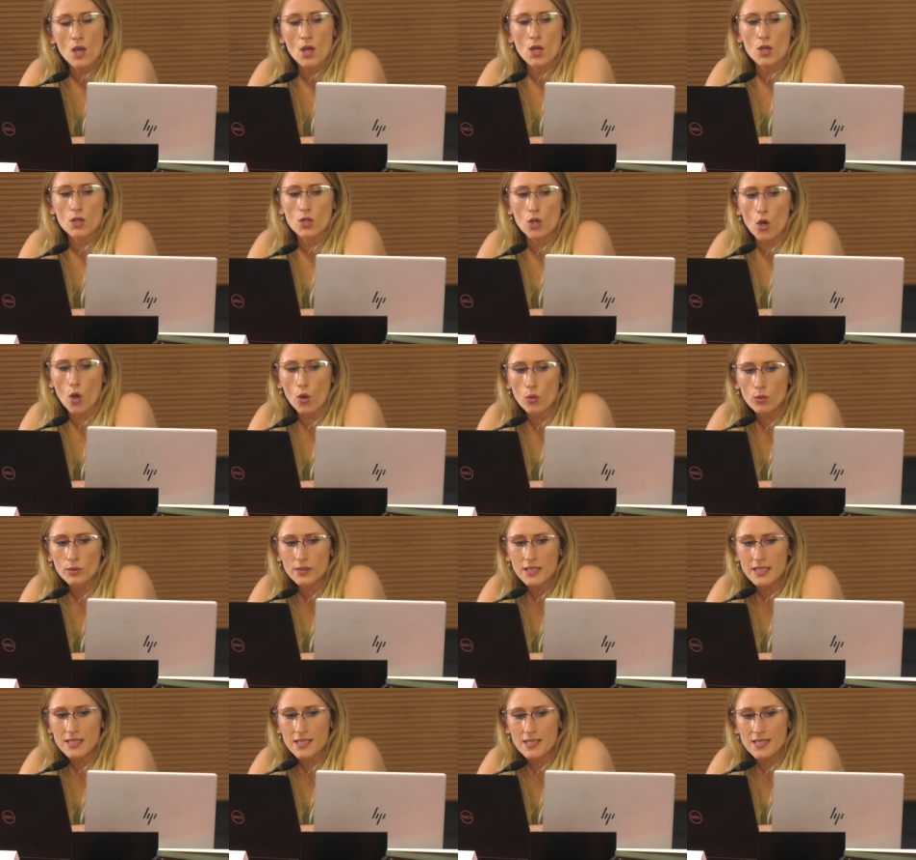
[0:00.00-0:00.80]
Not
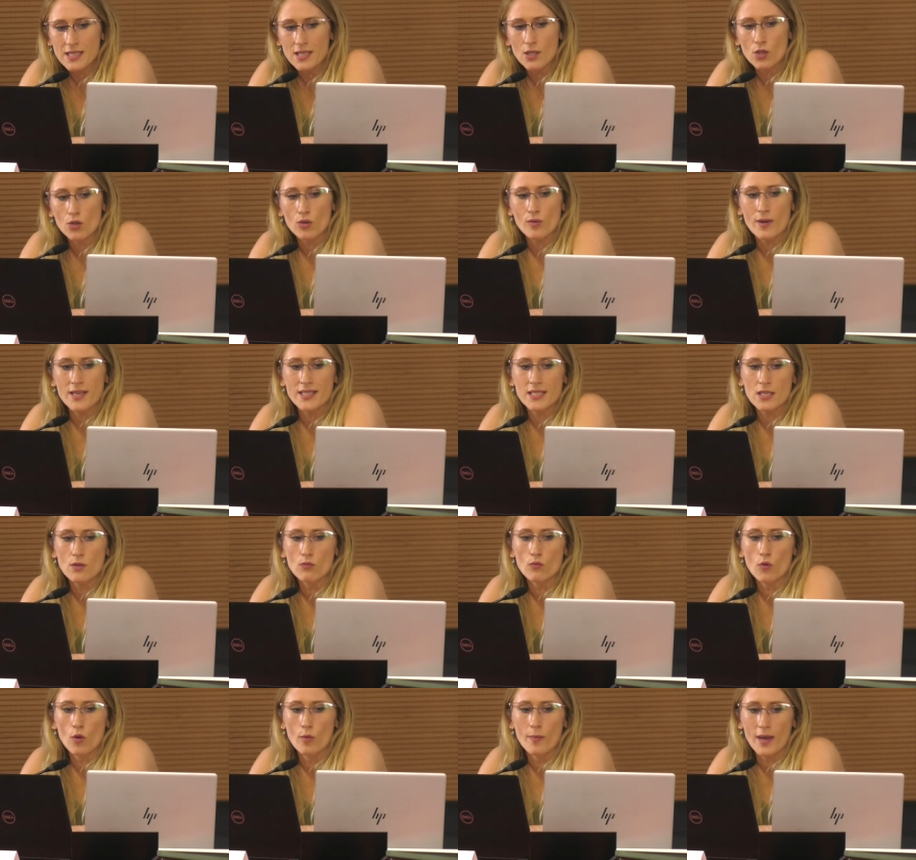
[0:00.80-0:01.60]
only does he credit
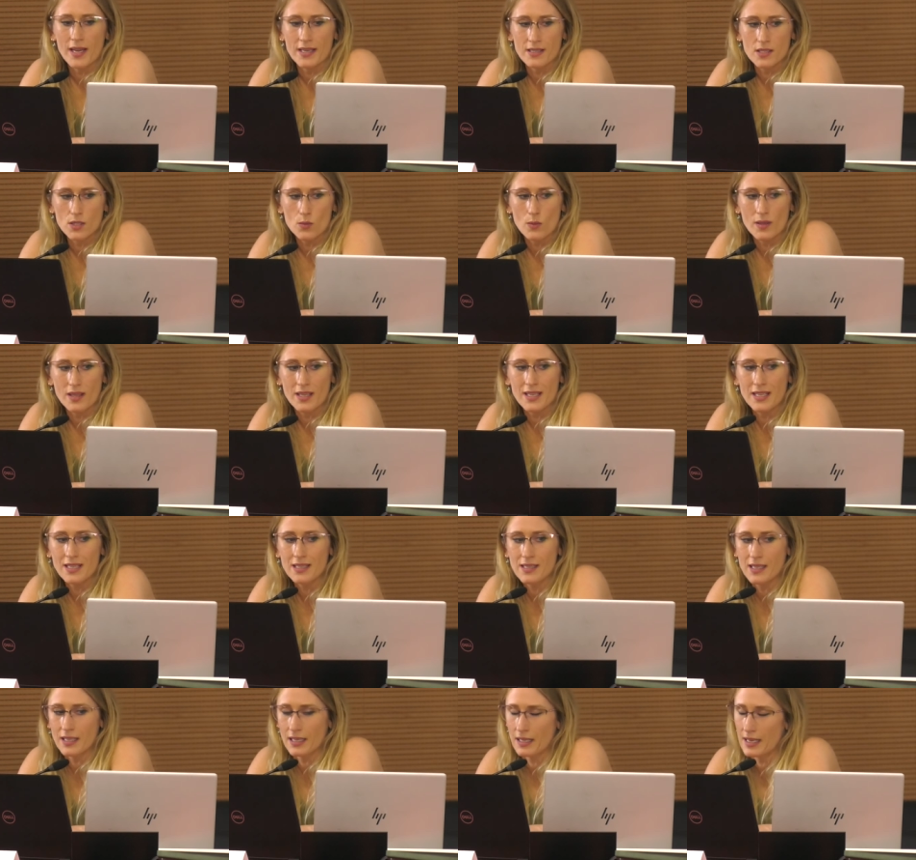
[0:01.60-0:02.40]
romance with
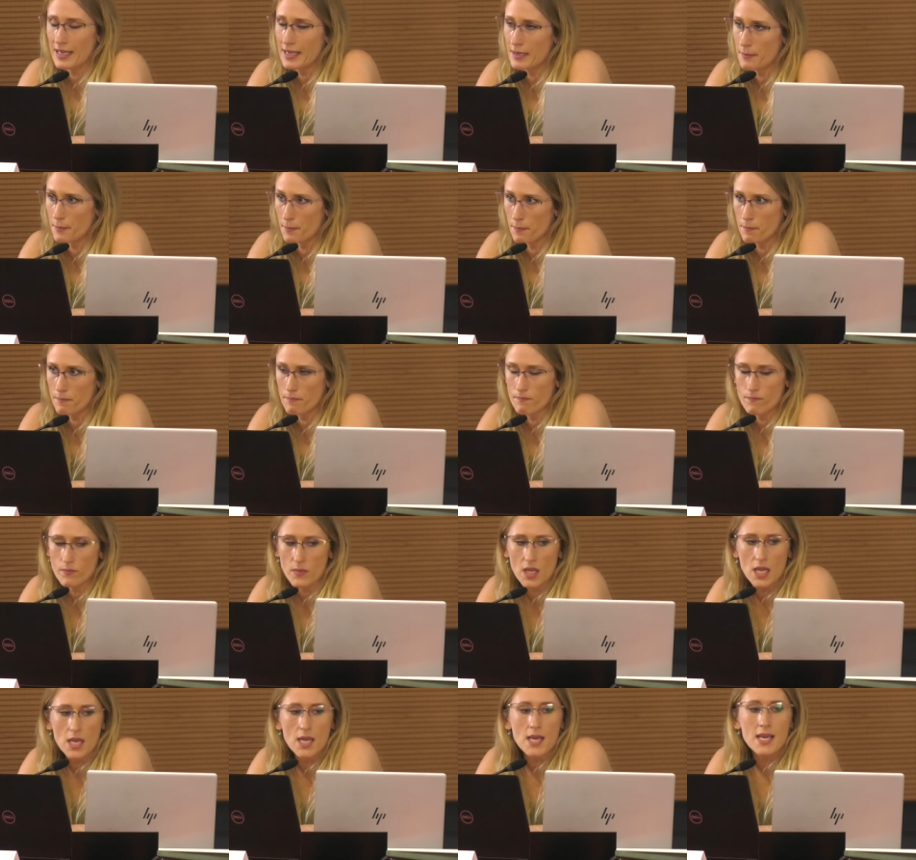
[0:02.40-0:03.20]
healing him,
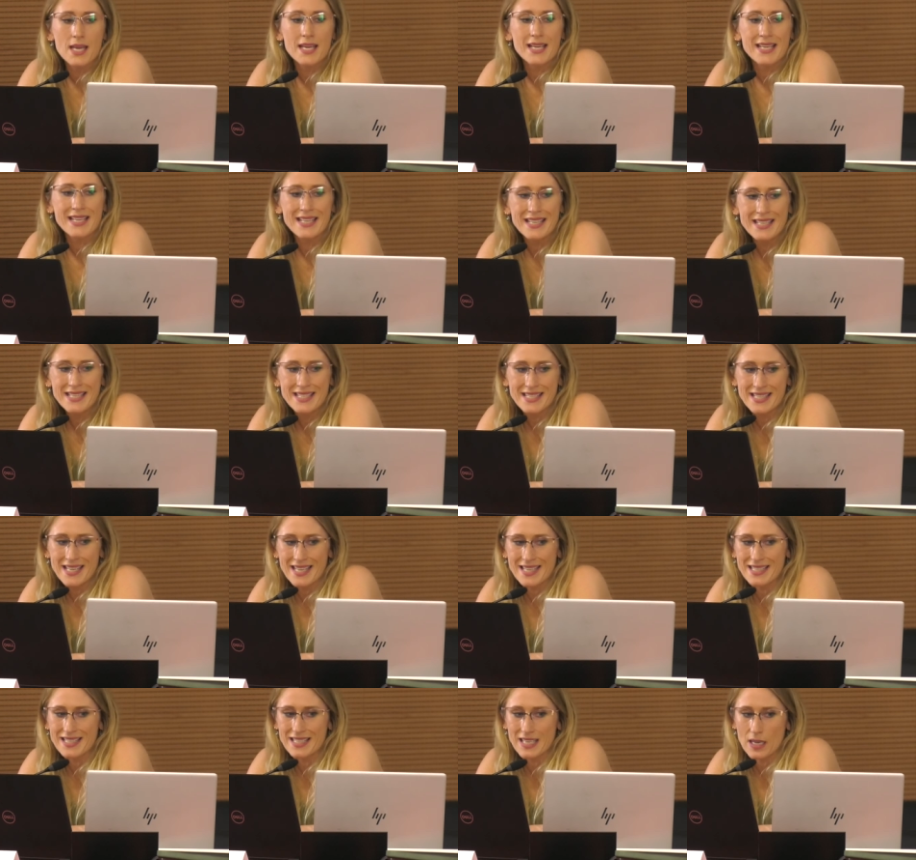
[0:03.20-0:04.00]
he
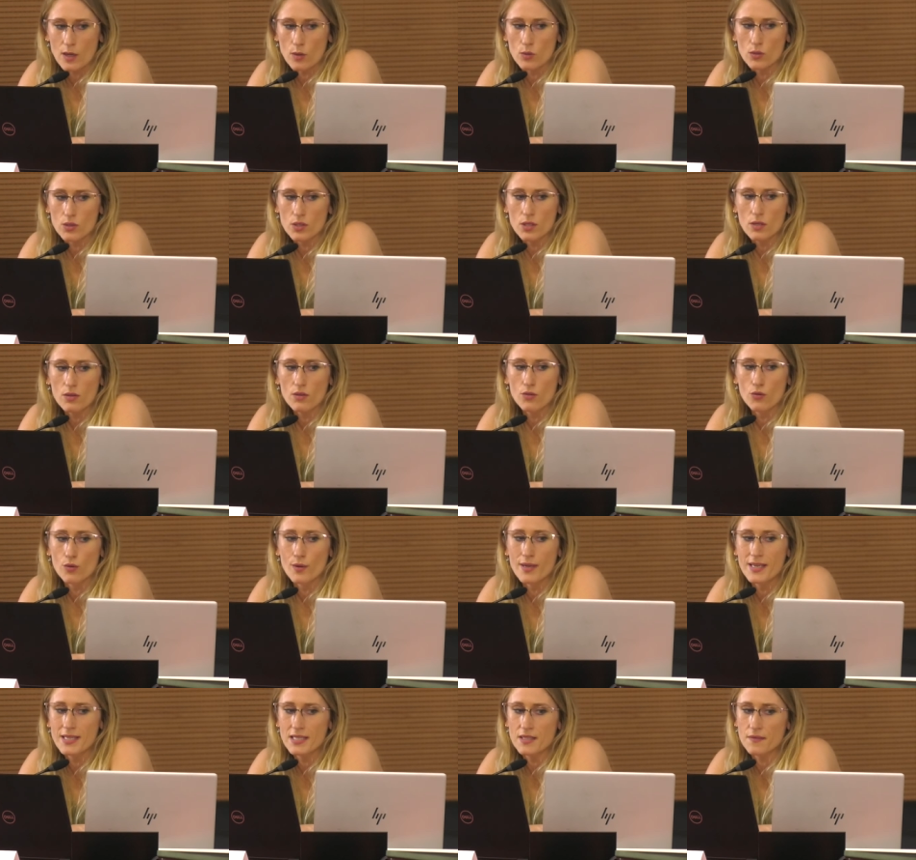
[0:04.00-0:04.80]
sets out, through
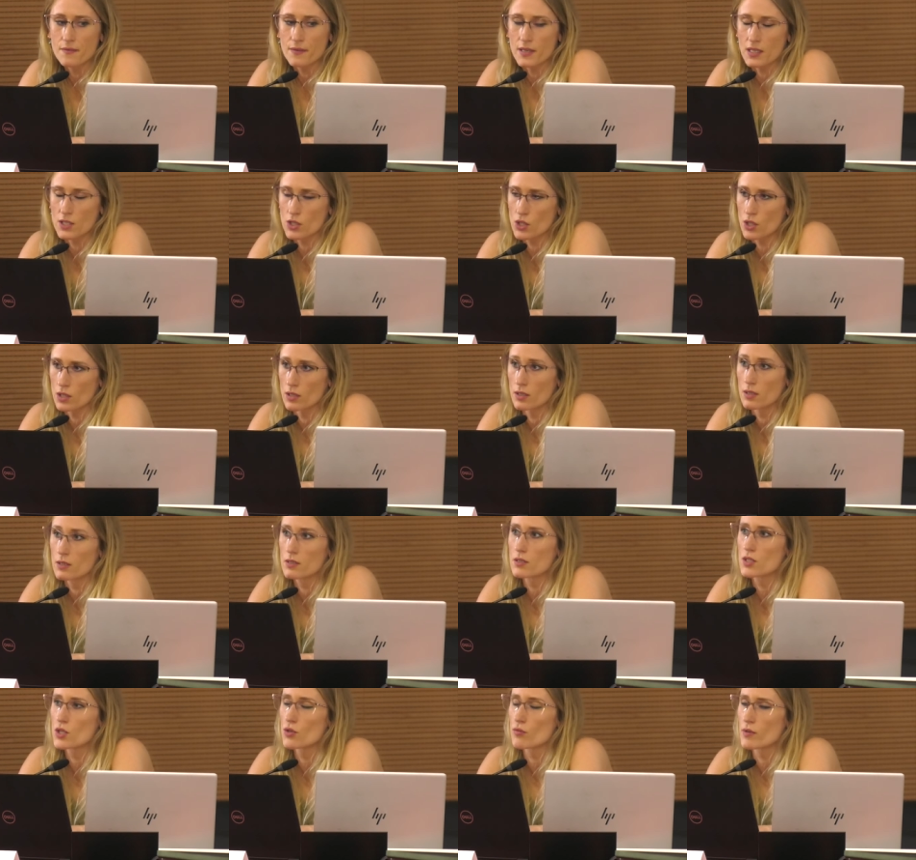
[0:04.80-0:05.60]
his fiction,
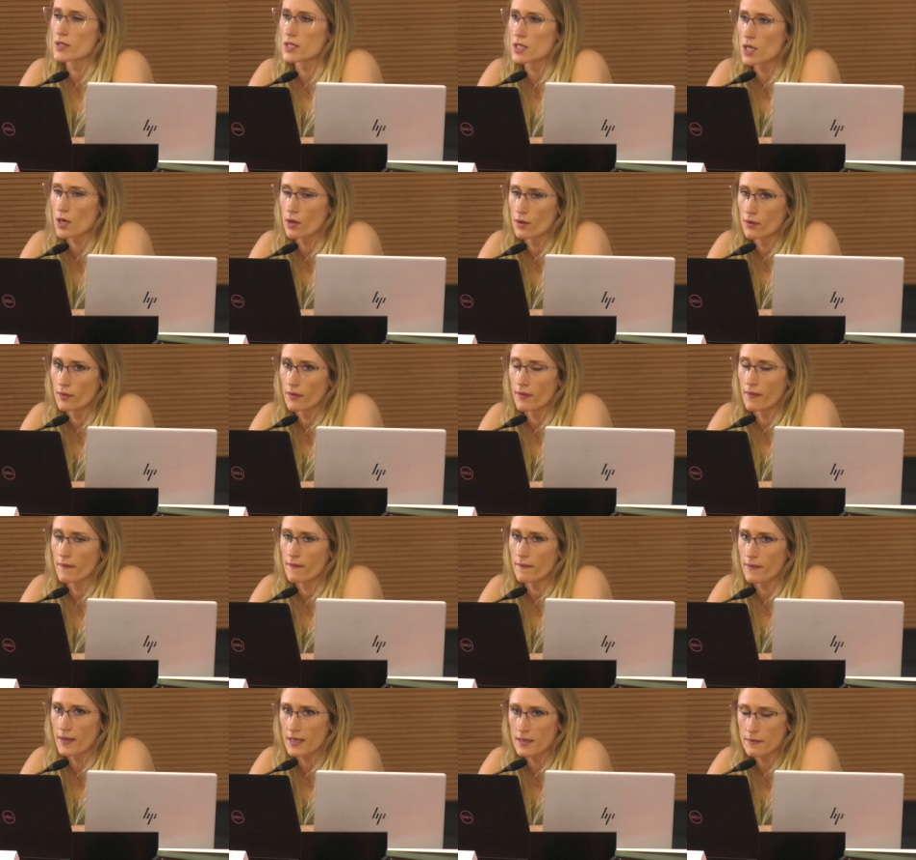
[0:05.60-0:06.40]
to return the
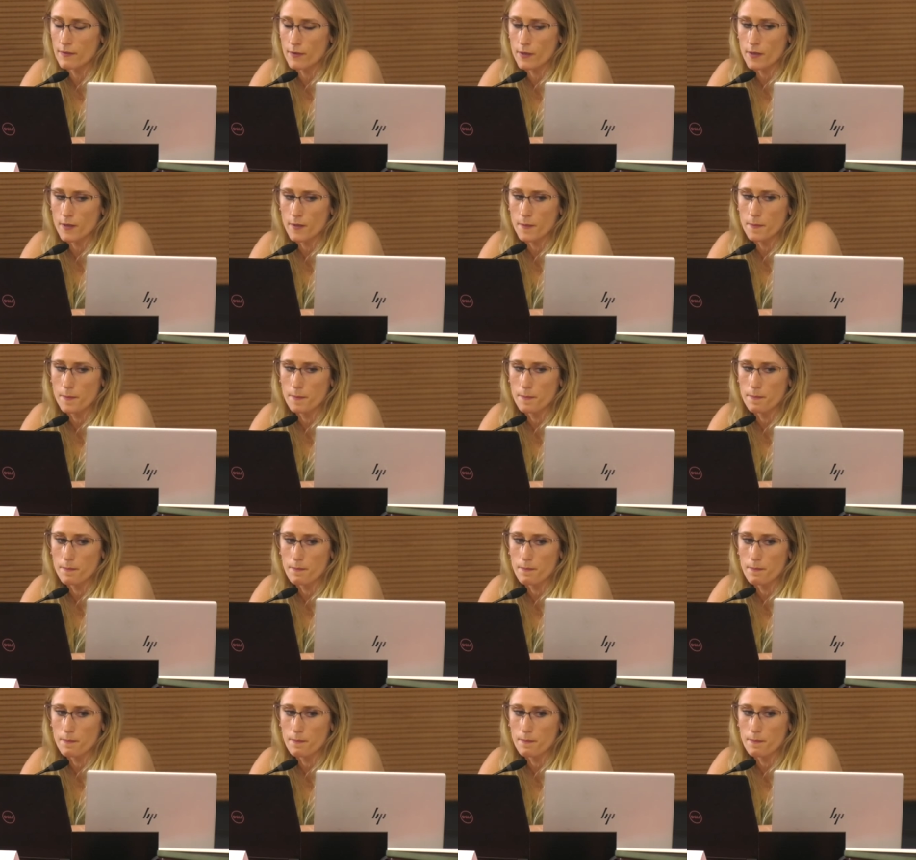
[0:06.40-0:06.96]
favour.